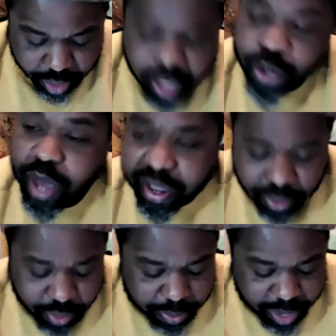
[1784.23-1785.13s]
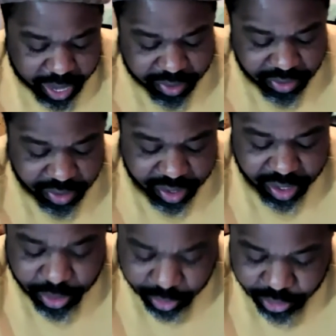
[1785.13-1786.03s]
You have to imagine a
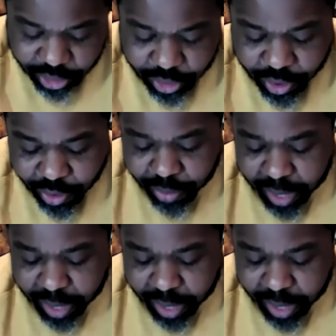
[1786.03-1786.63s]
13-year-old